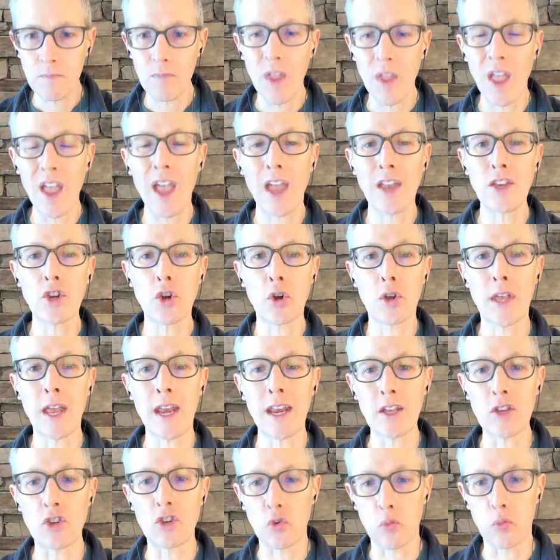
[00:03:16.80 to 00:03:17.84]
and you're
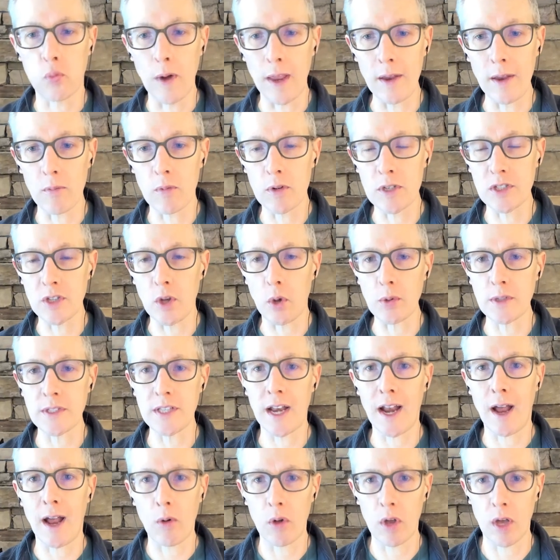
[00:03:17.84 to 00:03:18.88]
getting great results
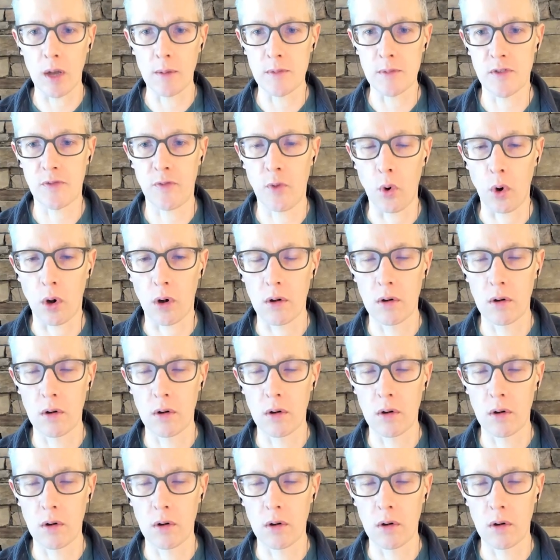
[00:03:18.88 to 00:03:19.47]
and outcomes for.